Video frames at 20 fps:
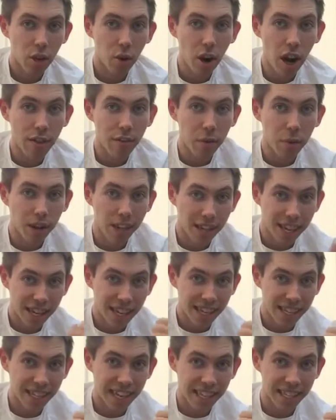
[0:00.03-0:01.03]
Alright everyone,
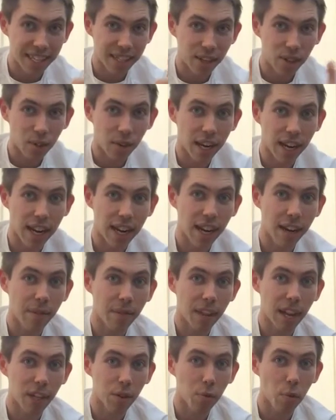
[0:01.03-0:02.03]
Dan Central here
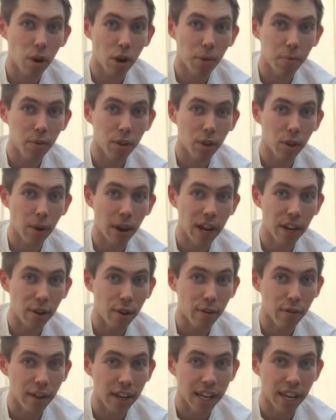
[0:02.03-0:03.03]
and welcome to a
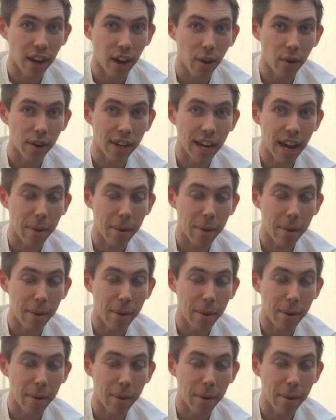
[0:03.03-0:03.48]
new video.